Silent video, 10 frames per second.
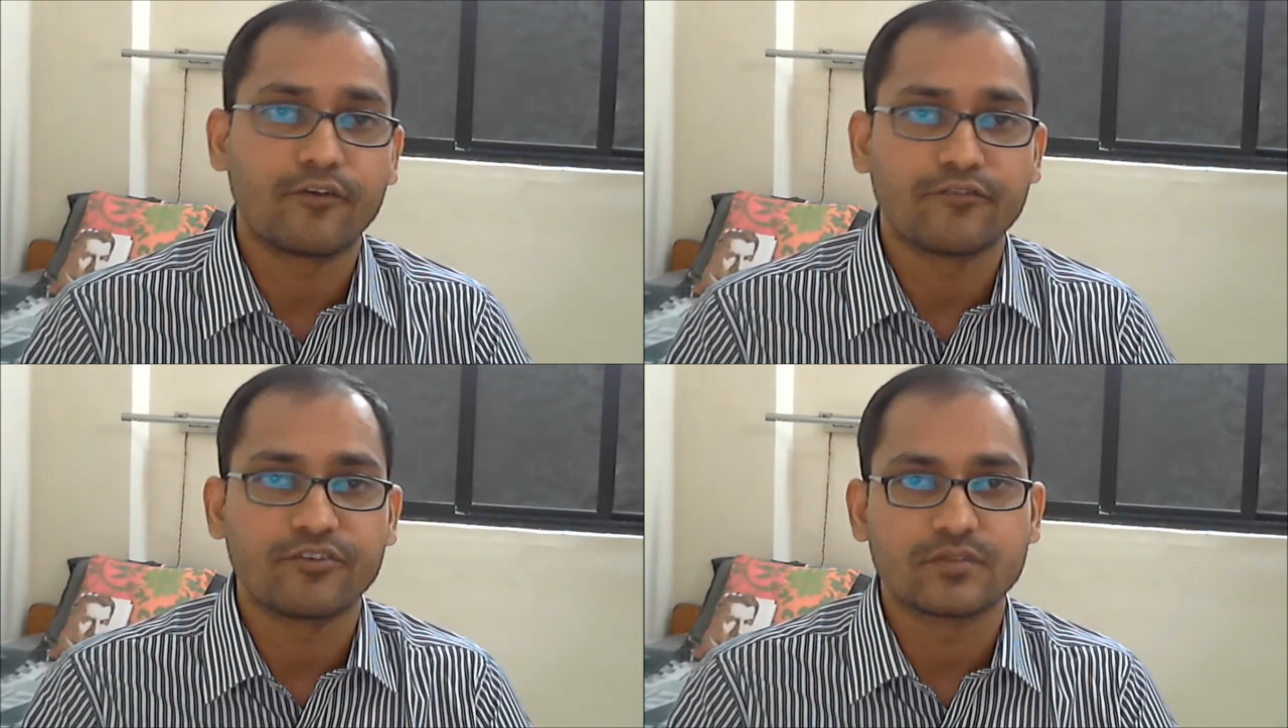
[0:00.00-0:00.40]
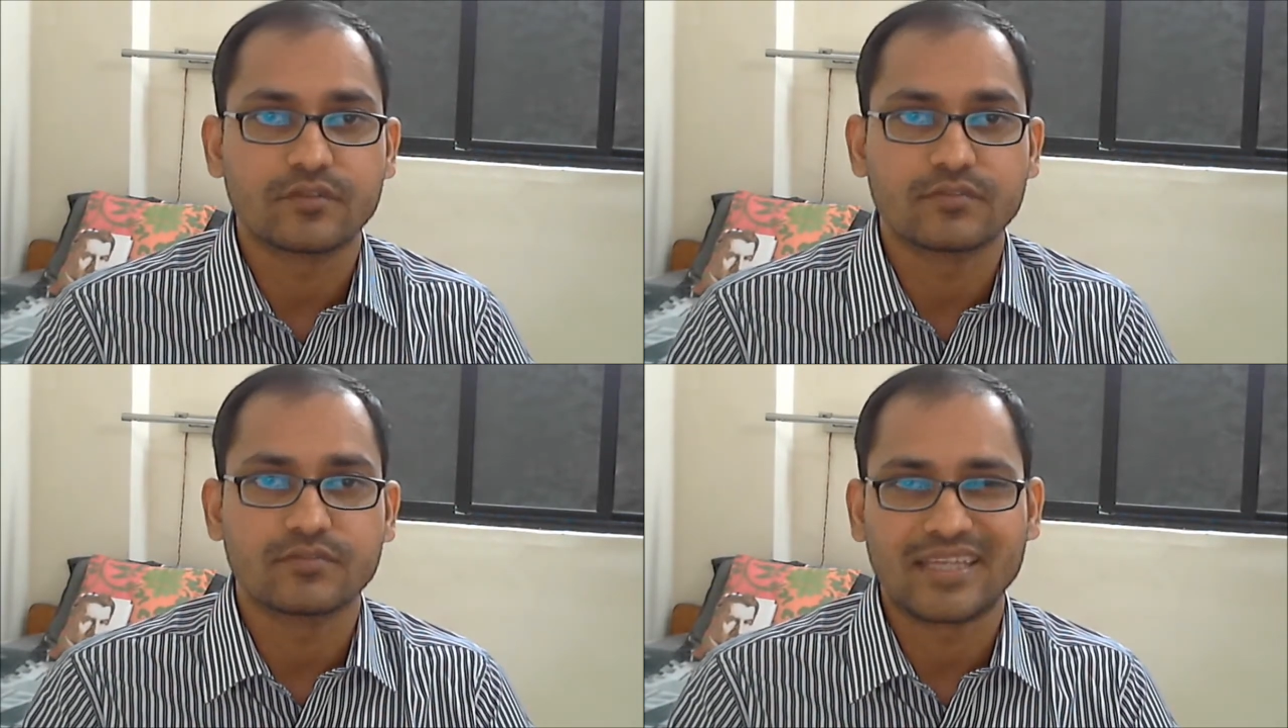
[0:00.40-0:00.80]

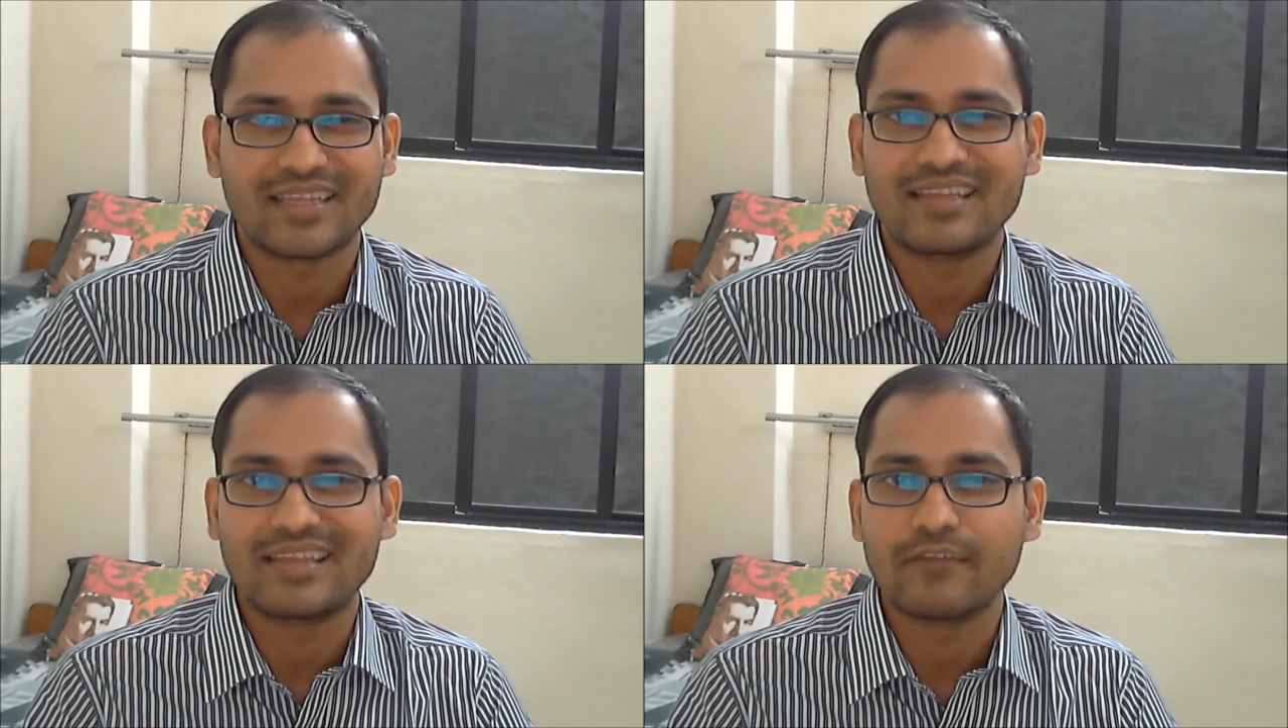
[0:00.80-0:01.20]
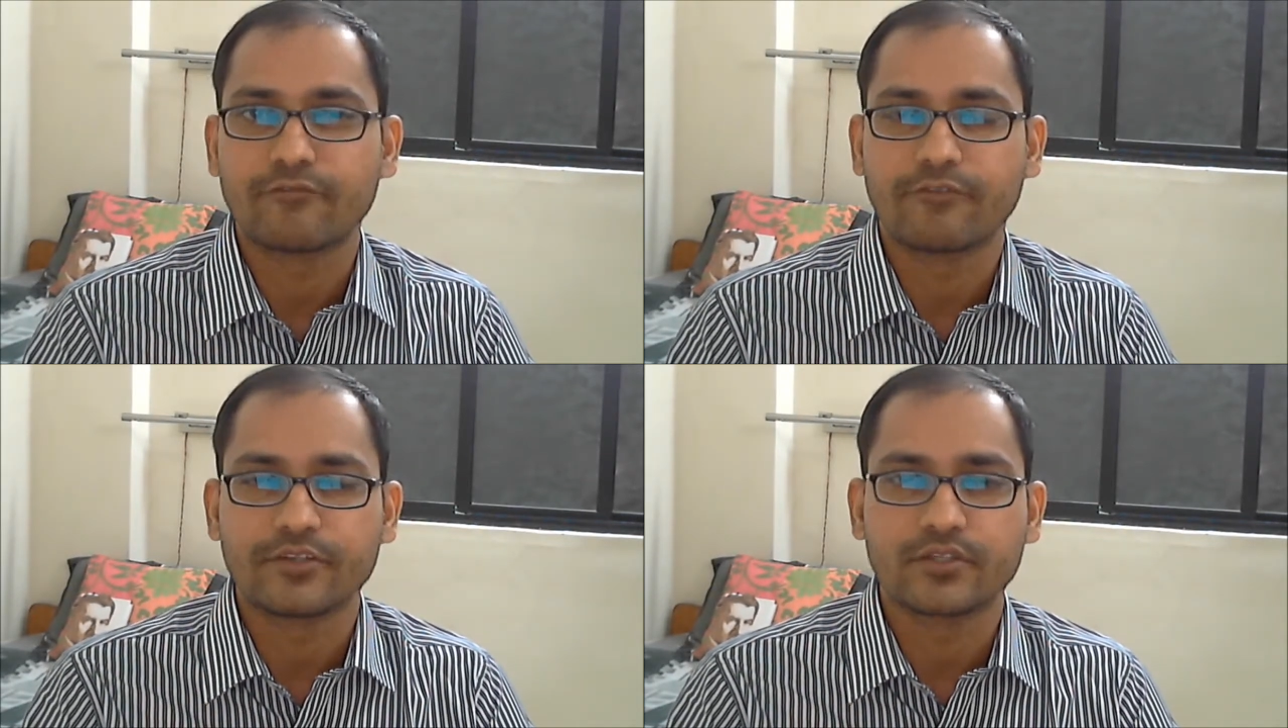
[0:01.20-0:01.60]
officials are saying that the
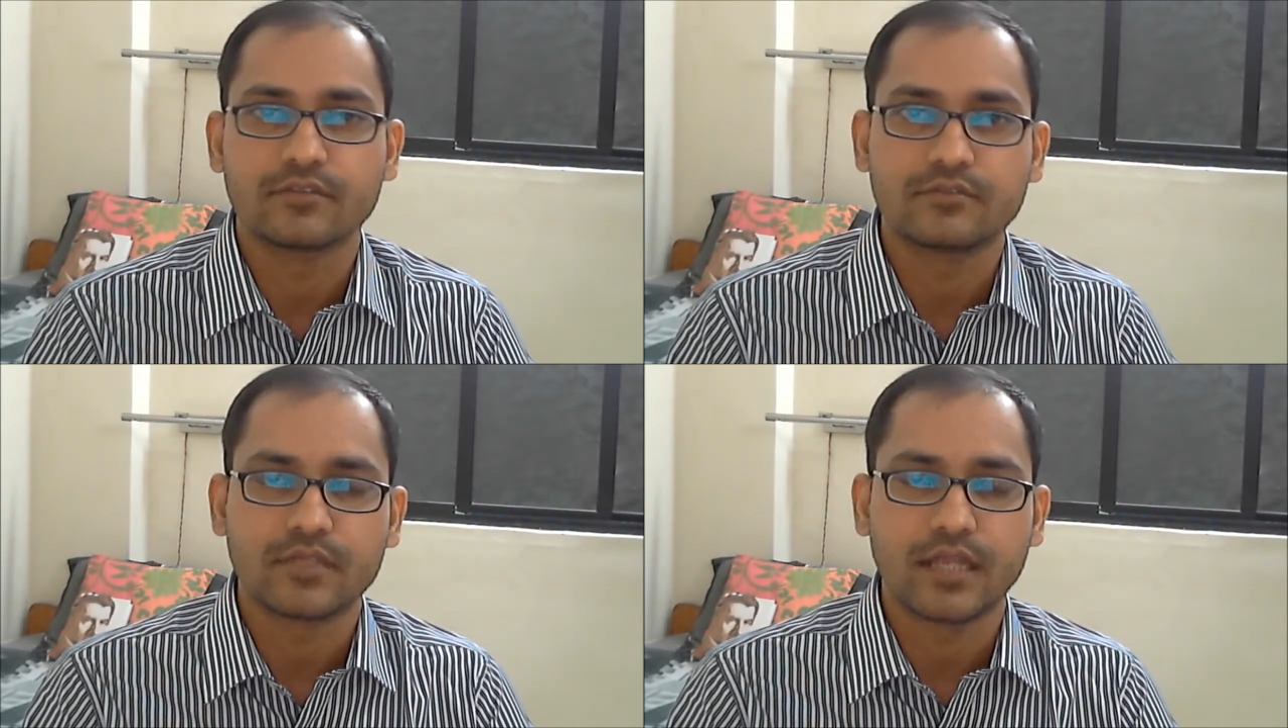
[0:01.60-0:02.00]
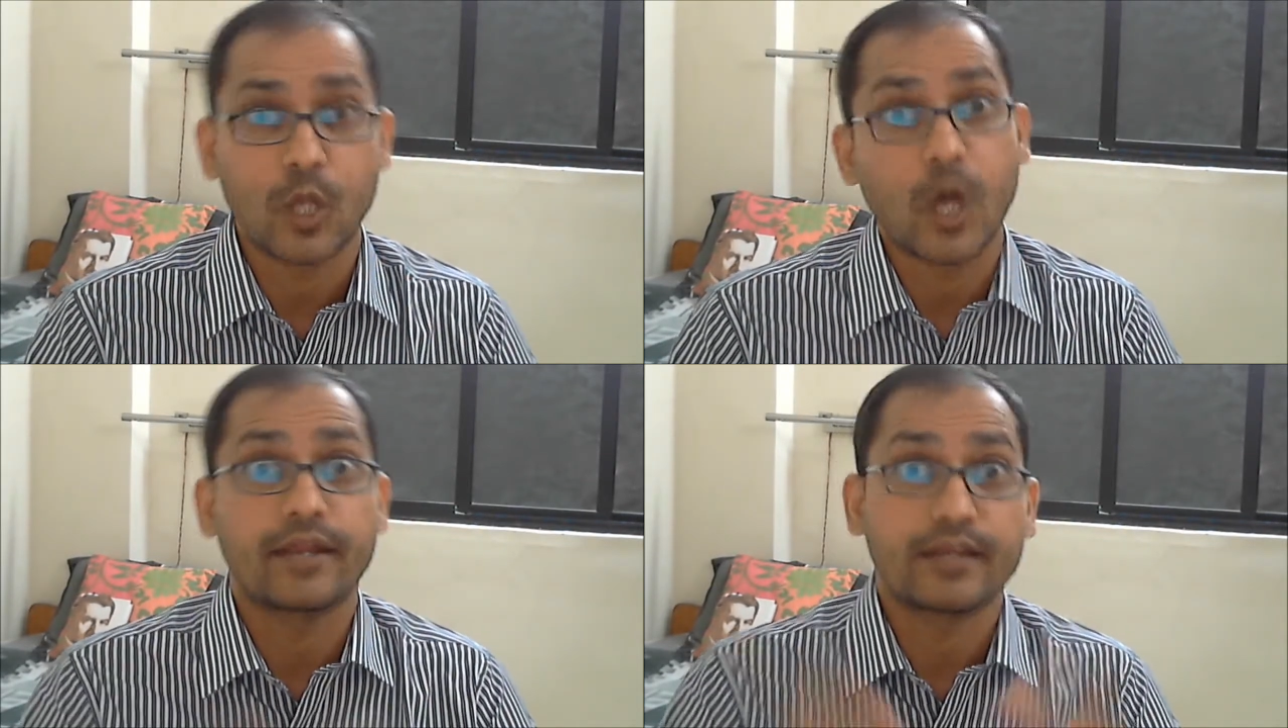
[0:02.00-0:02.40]
inflation is still
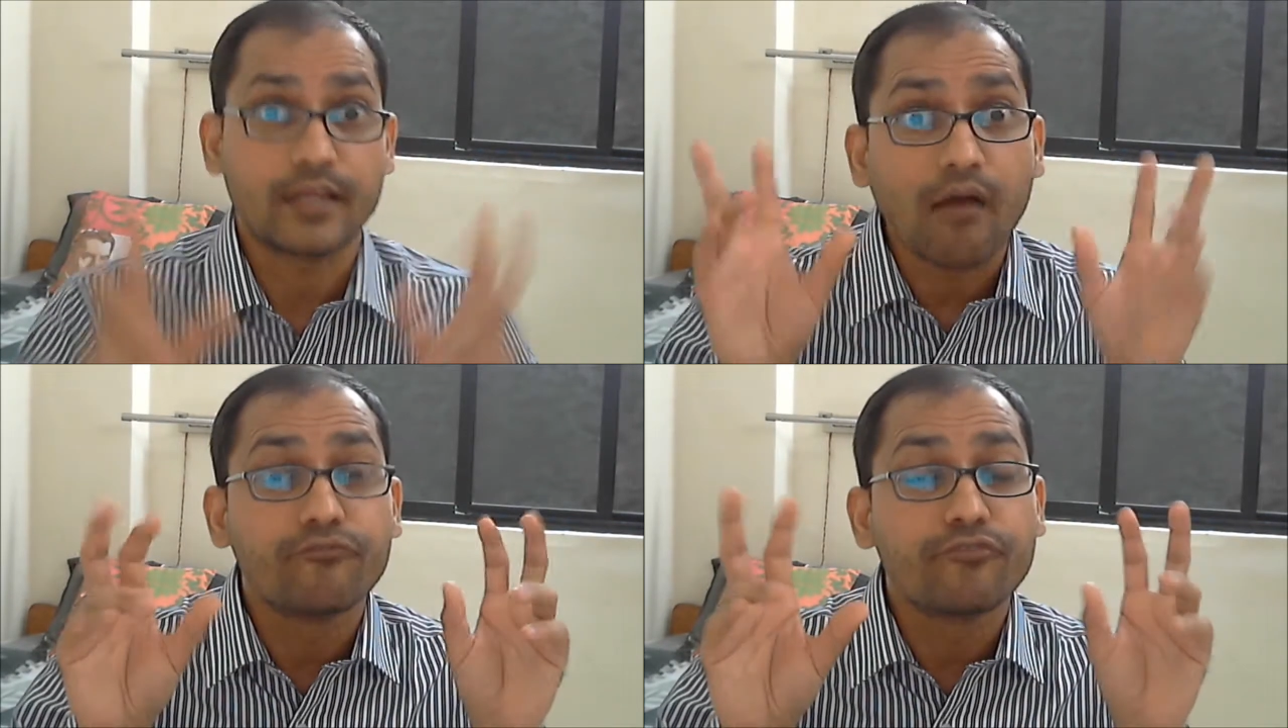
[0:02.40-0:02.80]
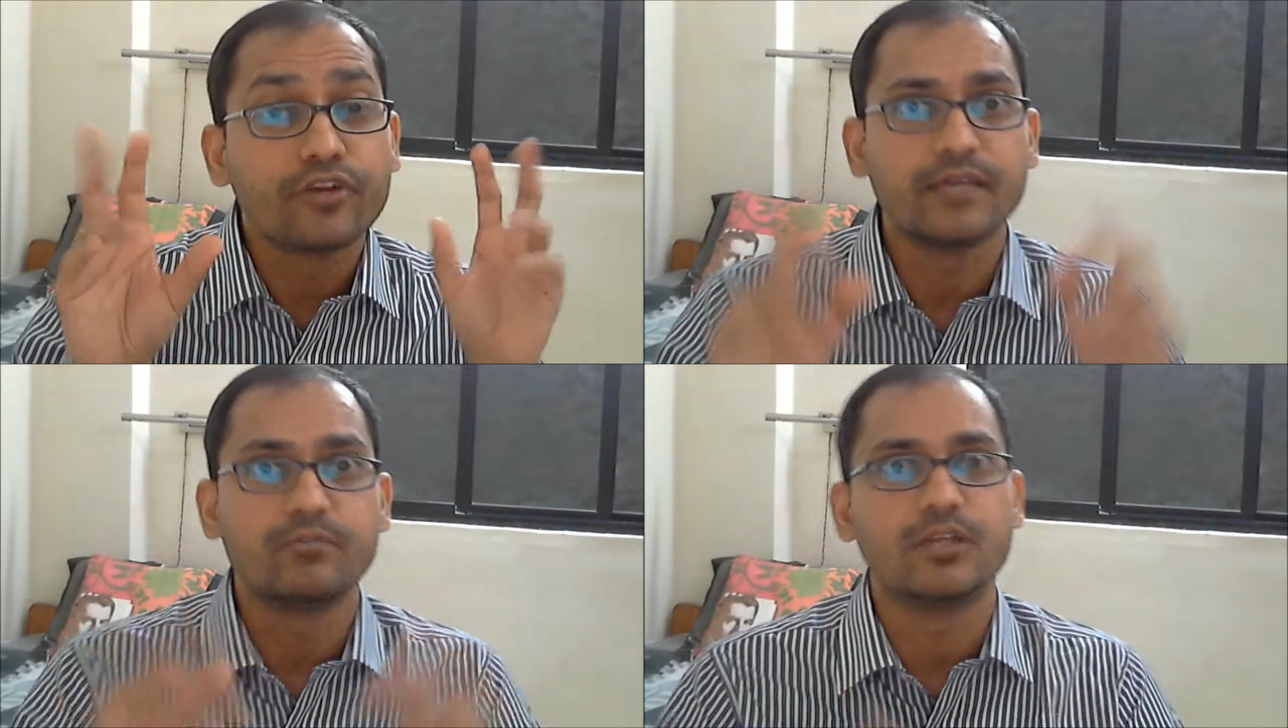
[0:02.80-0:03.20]
not at
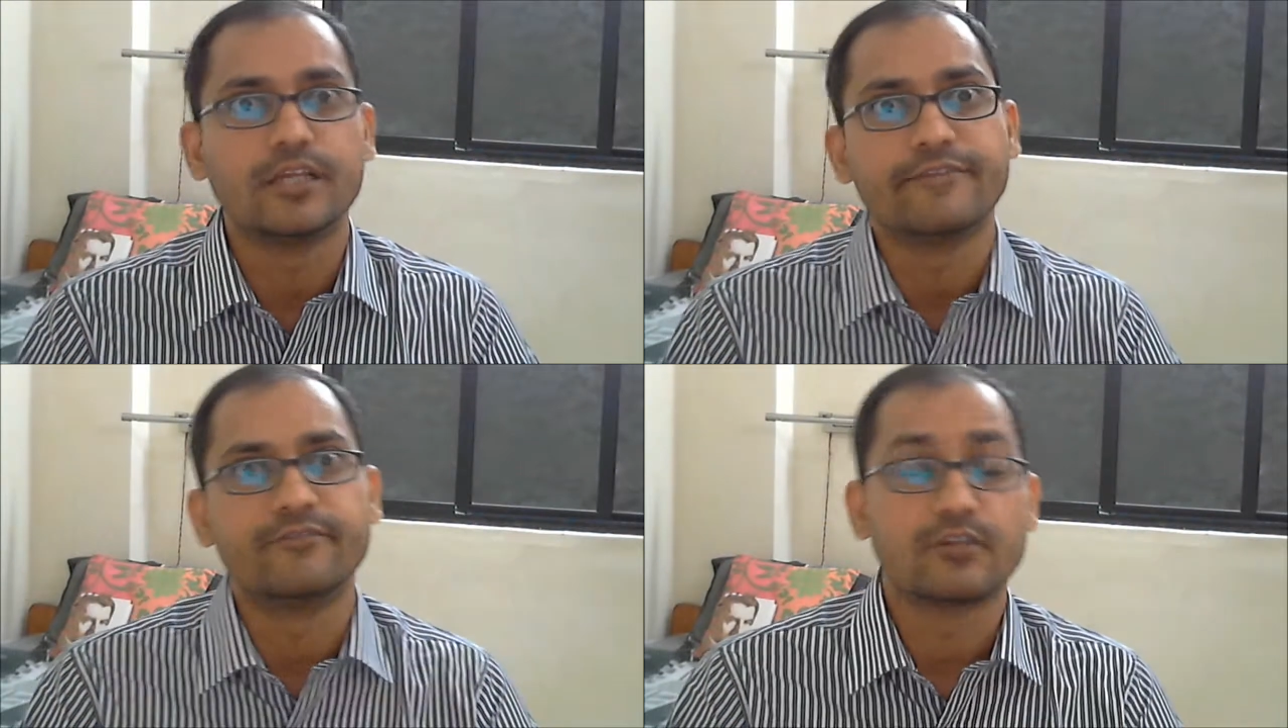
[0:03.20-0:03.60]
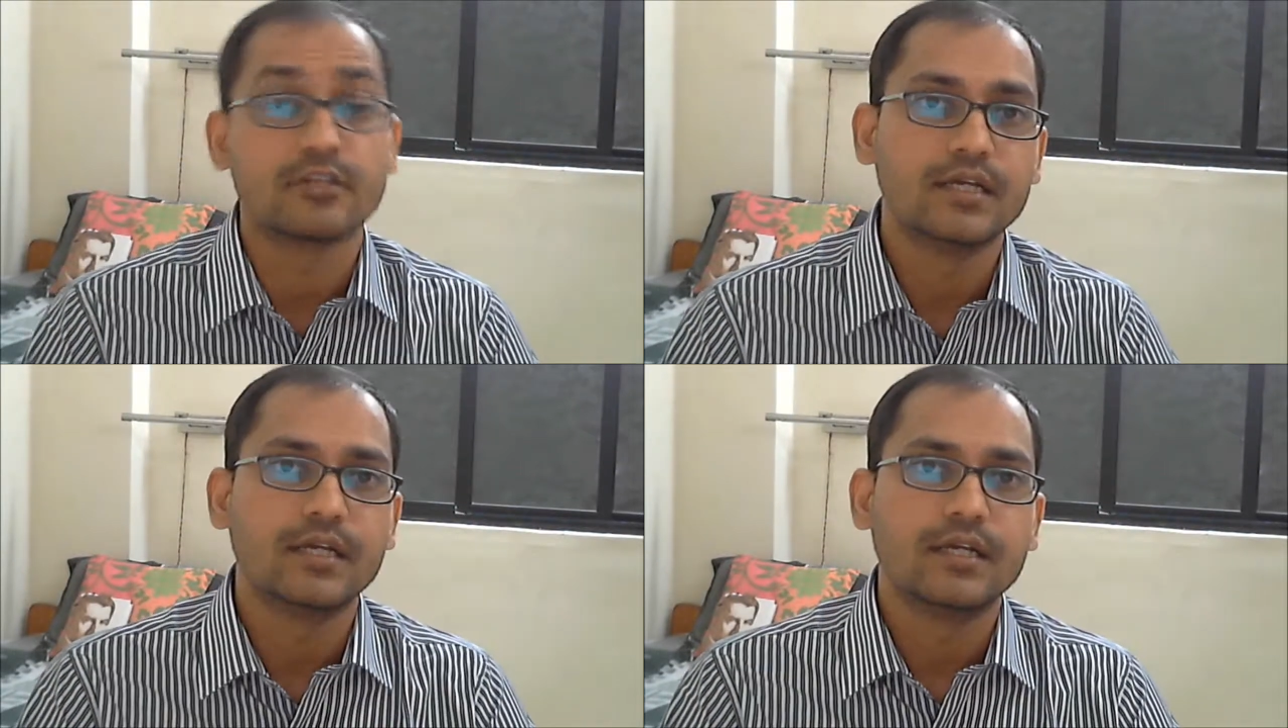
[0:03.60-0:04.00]
comfortable level